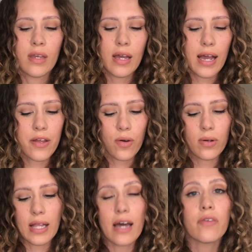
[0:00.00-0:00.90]
I know a
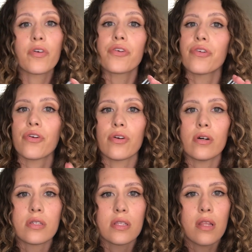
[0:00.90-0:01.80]
lot of curly
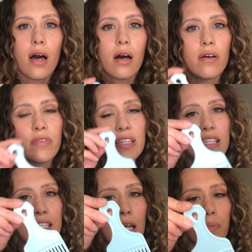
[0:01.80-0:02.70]
girls love this
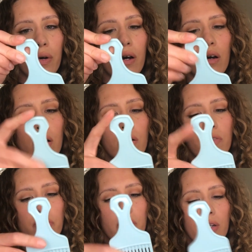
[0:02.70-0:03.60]
type of
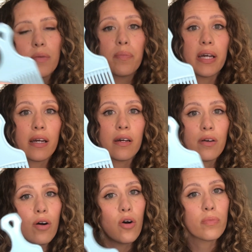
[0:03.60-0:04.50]
pick
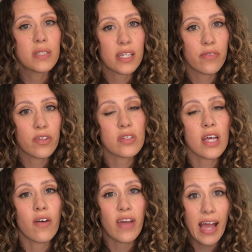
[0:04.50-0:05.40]
comb to give
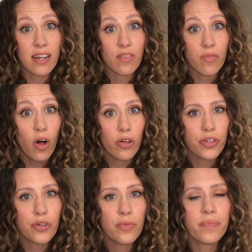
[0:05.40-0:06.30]
yourself added
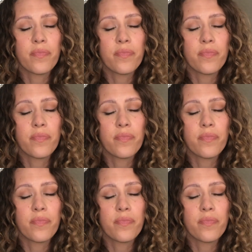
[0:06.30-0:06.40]
volume.